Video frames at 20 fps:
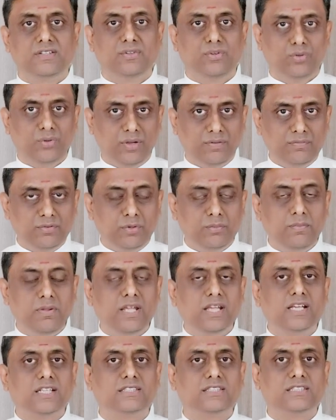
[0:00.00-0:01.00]
You have to
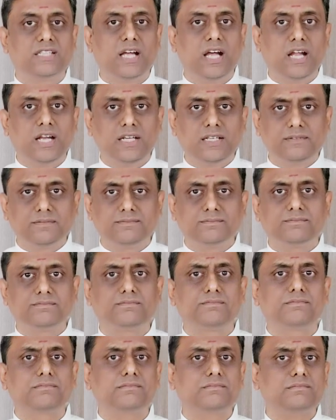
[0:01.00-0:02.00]
make a start,
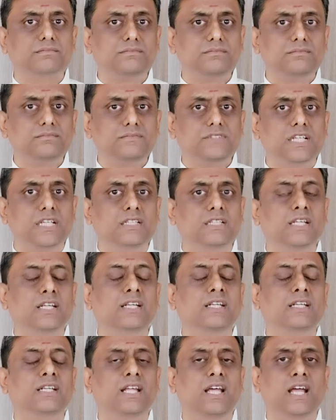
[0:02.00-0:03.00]
and
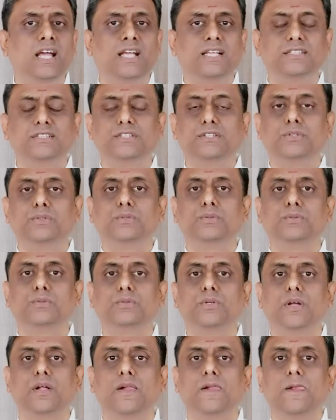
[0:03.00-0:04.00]
then as
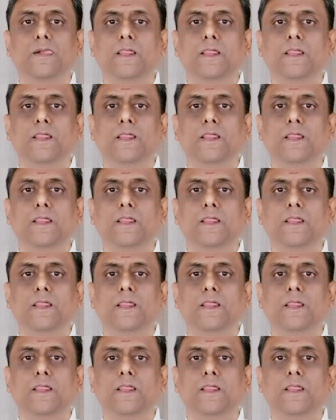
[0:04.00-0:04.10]
you